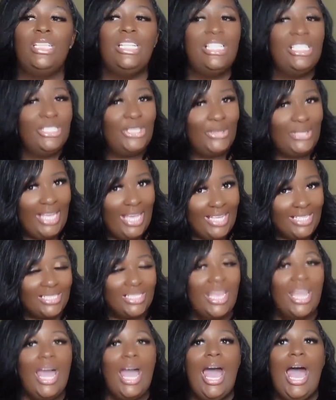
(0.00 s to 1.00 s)
So
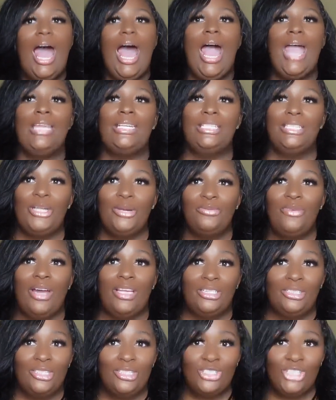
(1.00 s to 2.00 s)
yes, I ended up
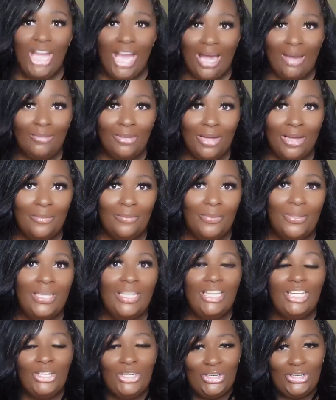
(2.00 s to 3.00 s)
finding a job up
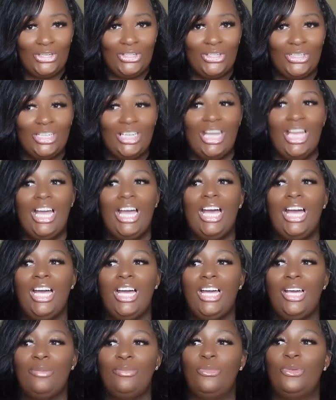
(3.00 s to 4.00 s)
here,
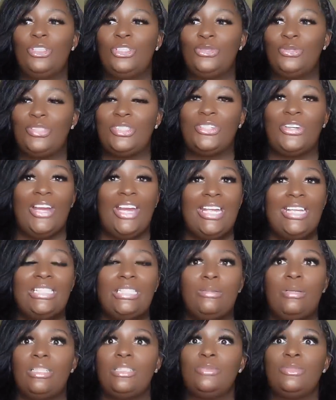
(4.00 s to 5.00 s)
which was
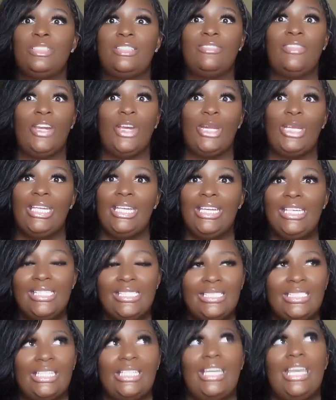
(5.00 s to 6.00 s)
crazy because it was very
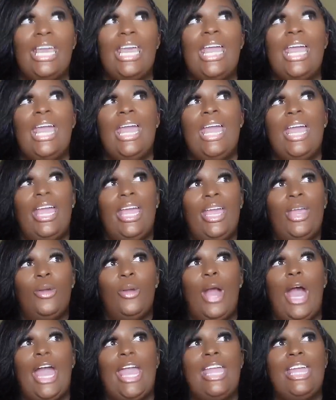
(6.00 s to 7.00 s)
easy.
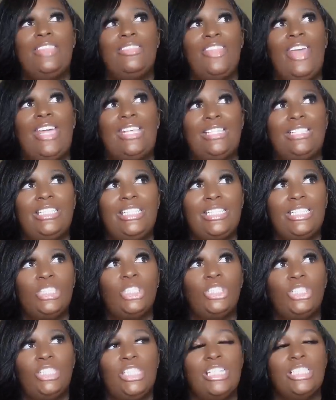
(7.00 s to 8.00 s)
And
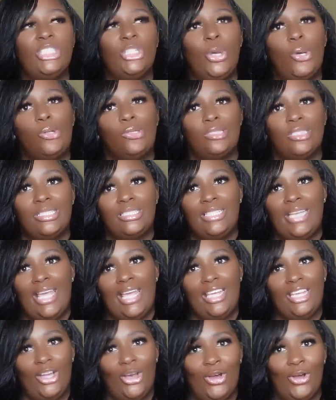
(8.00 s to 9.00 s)
this goes to
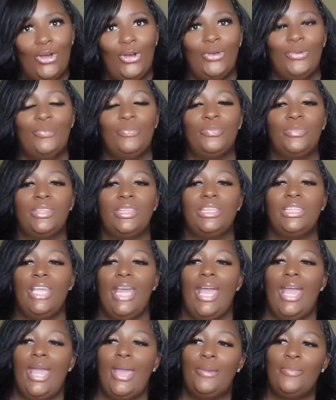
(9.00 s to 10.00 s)
say, y'all,
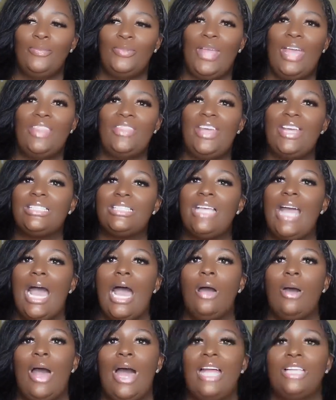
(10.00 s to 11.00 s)
that that's
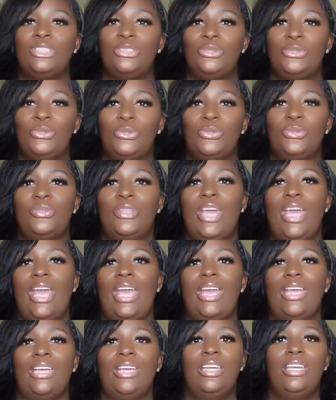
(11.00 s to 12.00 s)
how I knew
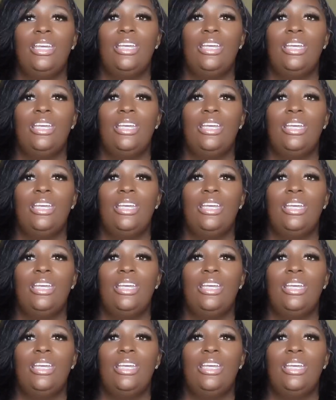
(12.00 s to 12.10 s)
that